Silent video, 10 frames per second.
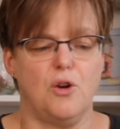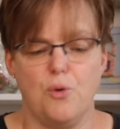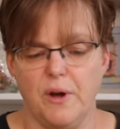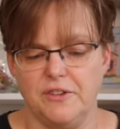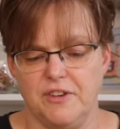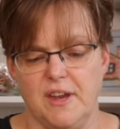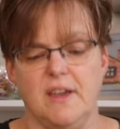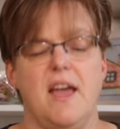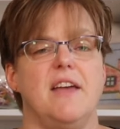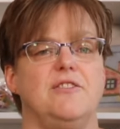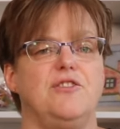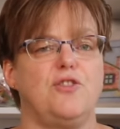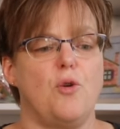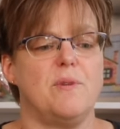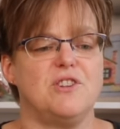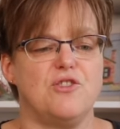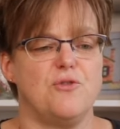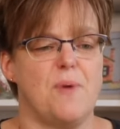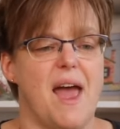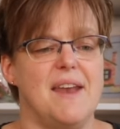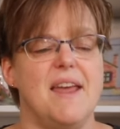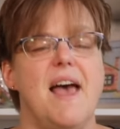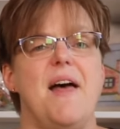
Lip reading: quilting and so much thread,